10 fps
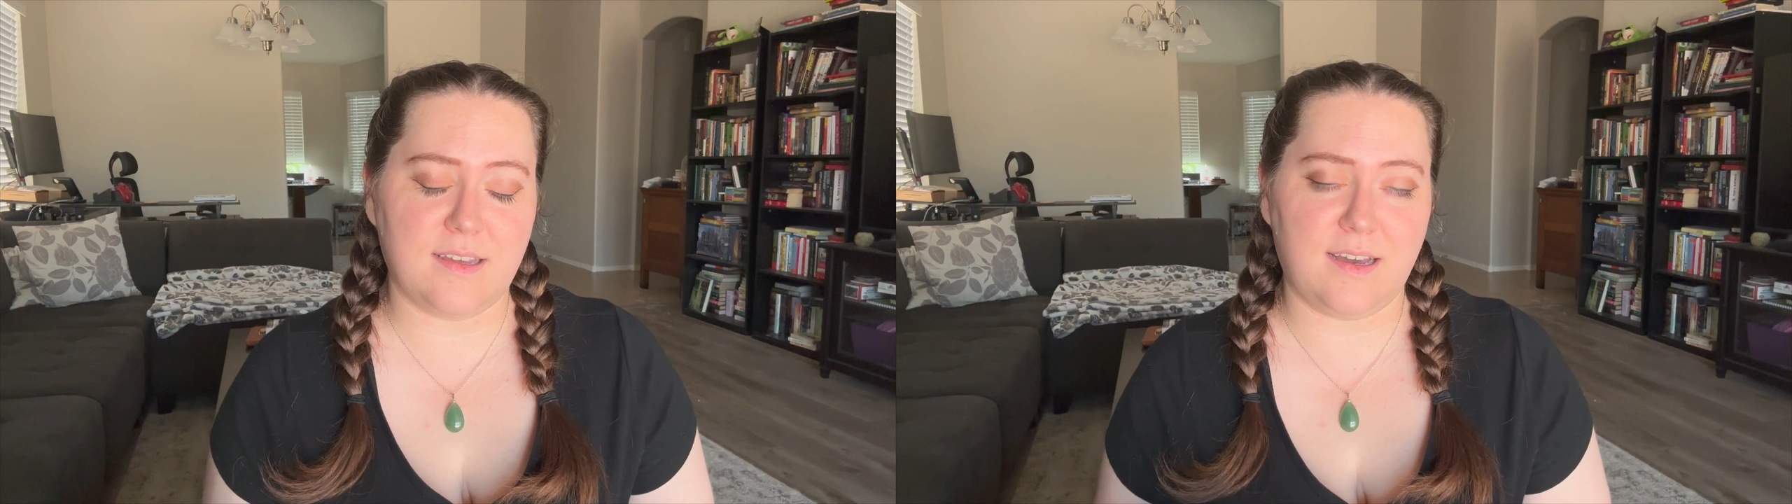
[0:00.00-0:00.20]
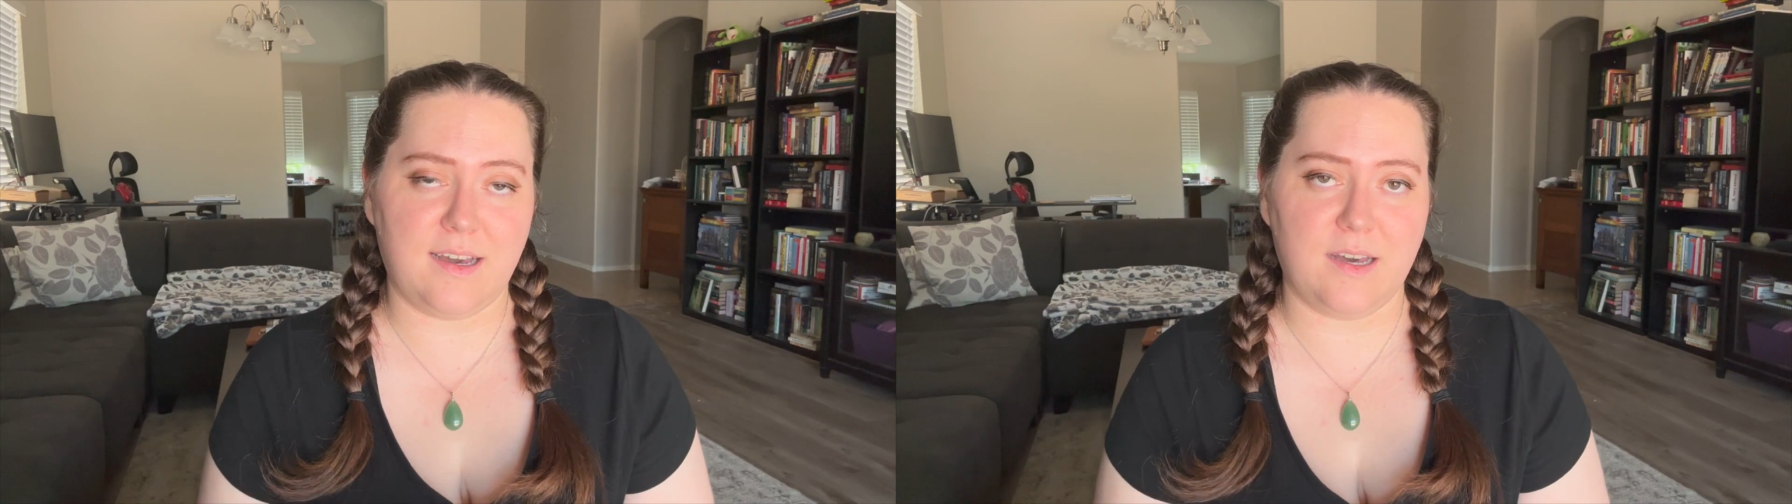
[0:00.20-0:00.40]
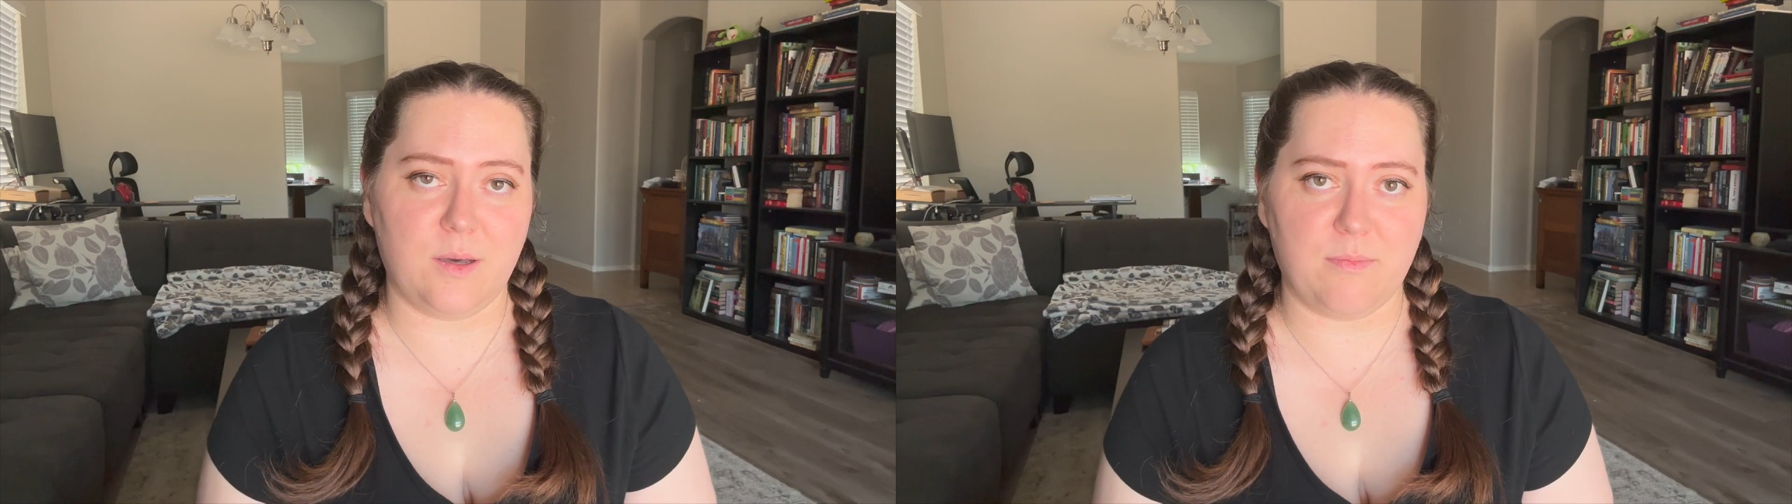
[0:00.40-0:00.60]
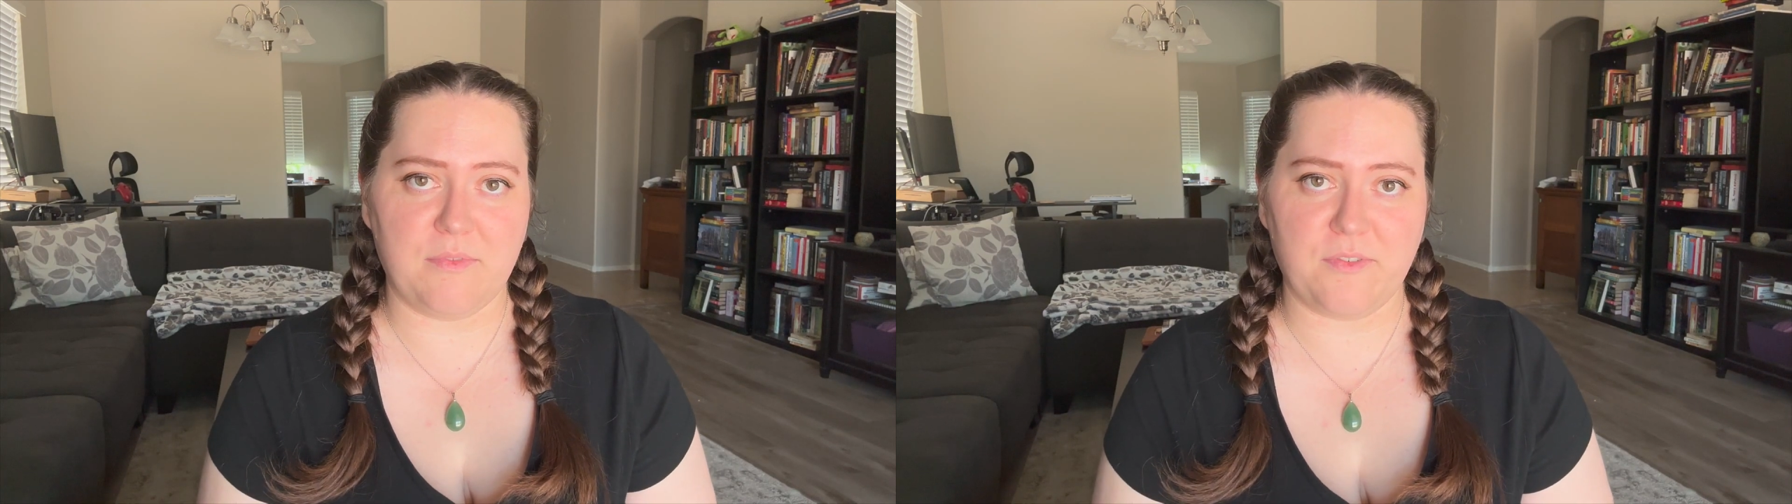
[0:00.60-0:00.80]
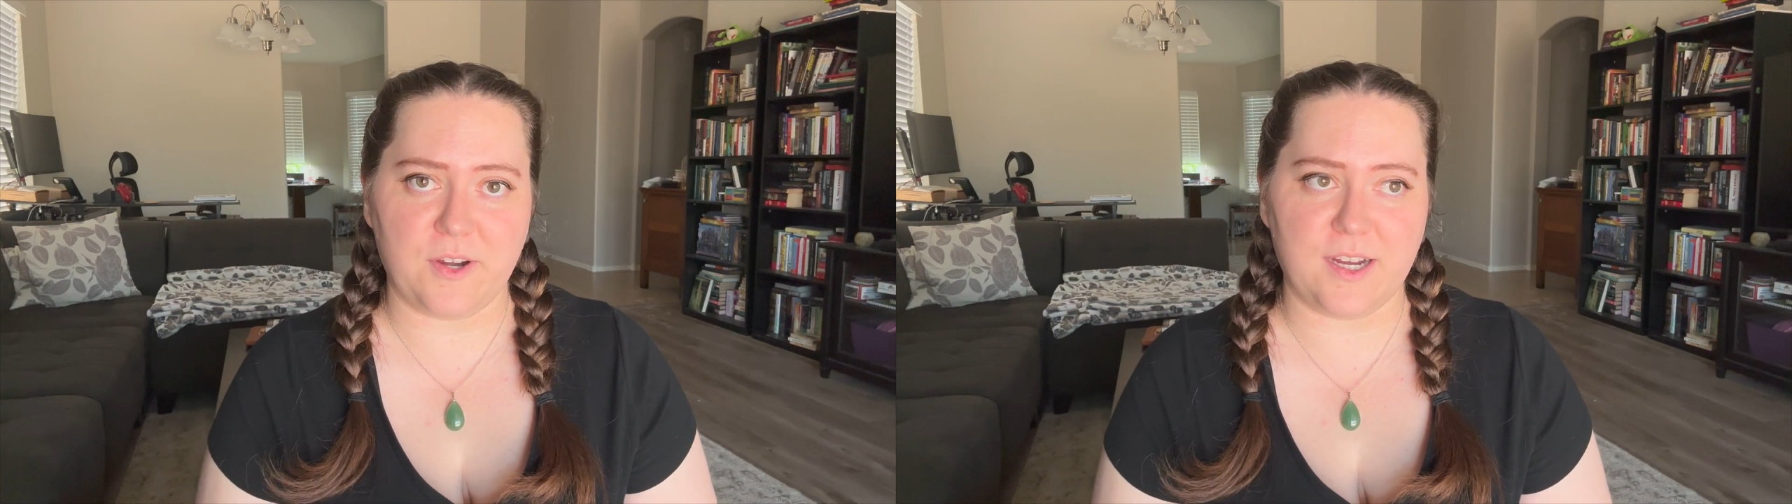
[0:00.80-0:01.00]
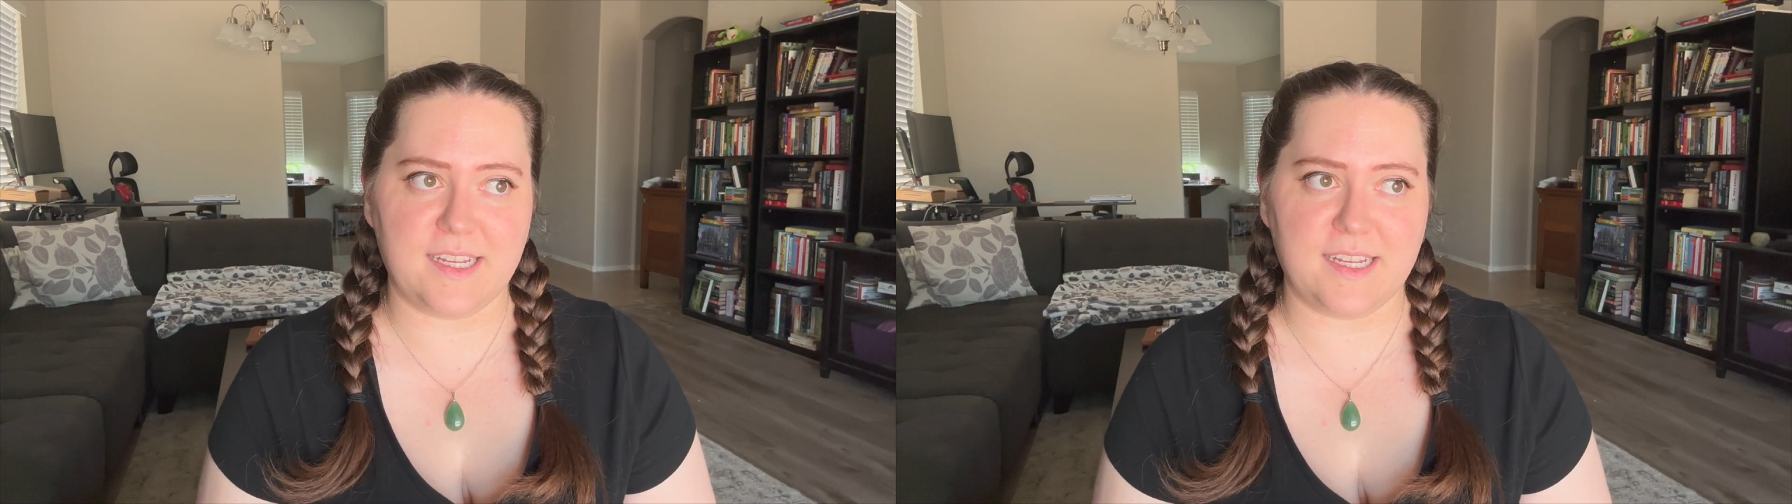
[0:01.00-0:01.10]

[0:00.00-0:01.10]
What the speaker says: for